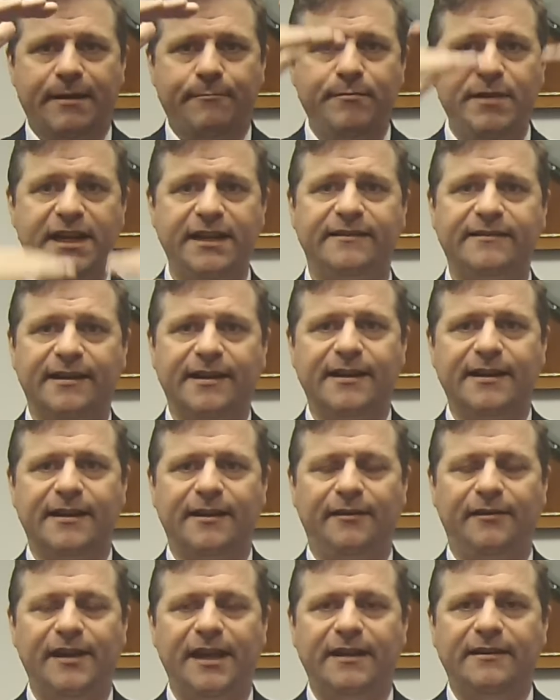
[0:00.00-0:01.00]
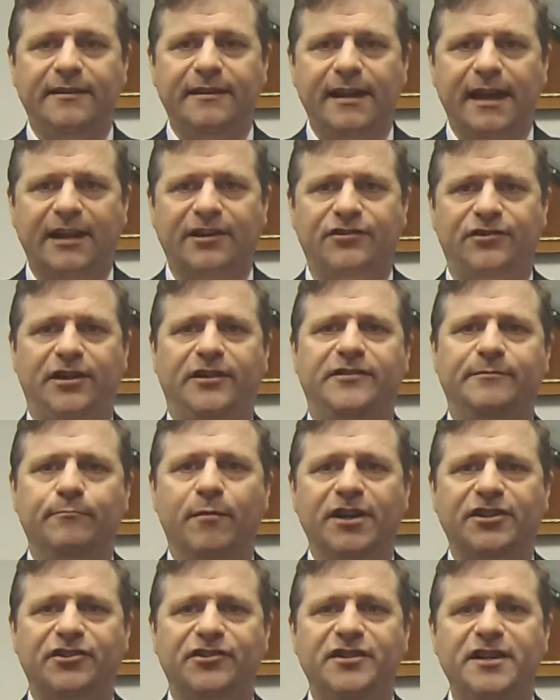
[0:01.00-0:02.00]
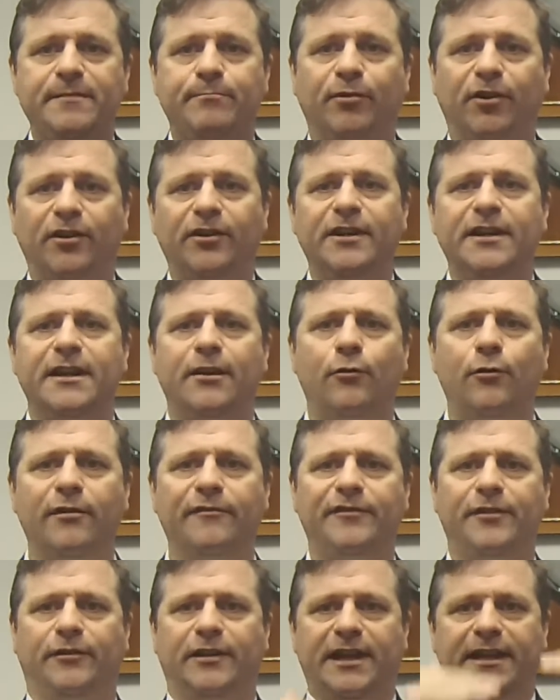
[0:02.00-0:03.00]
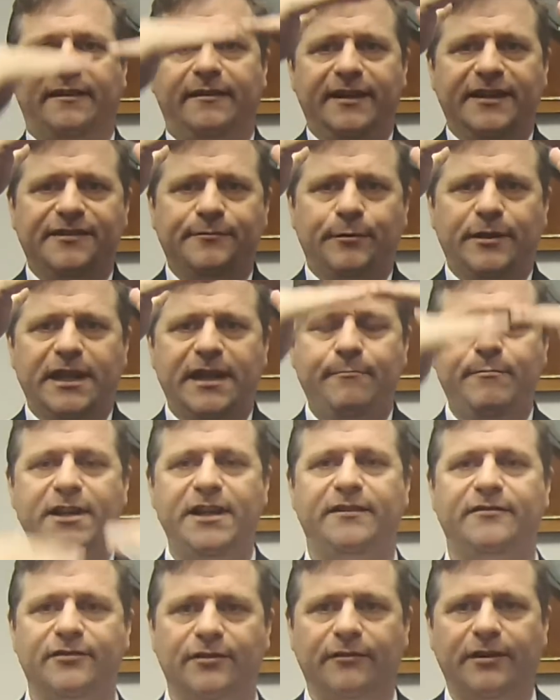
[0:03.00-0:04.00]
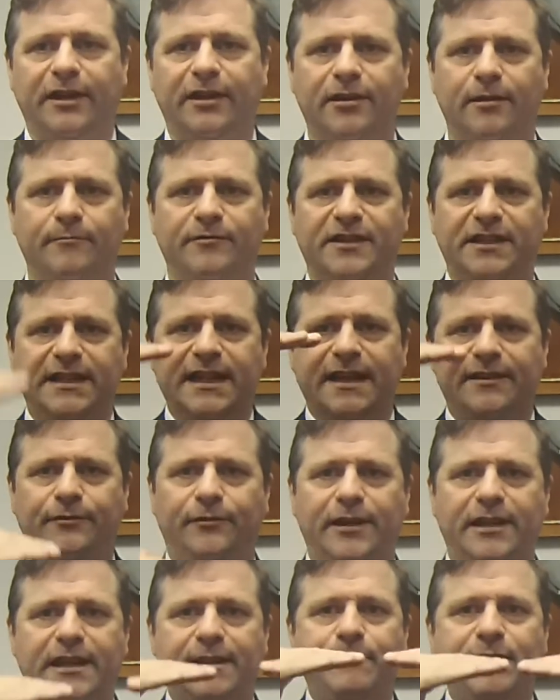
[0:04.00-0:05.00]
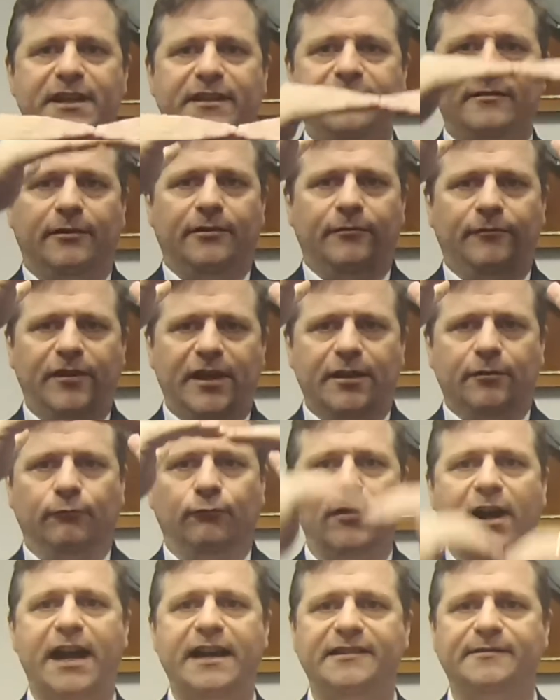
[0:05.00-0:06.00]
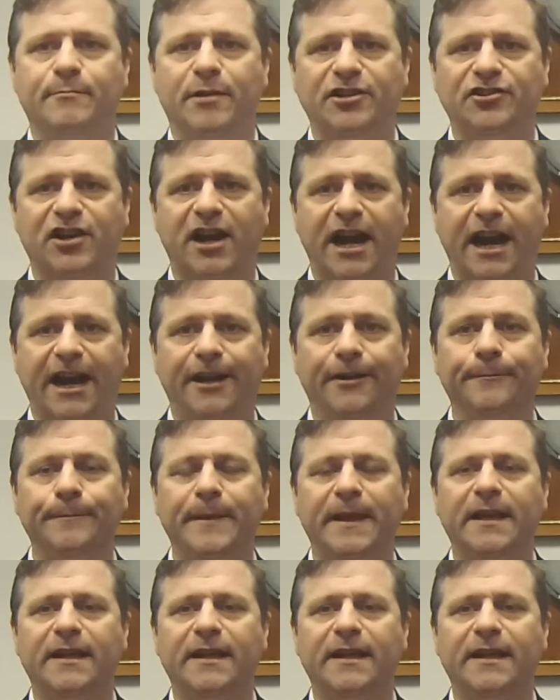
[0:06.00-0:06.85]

they meet, then actually it's much deeper. Or if they're like this when they meet, so they come together and they meet, they rise much higher.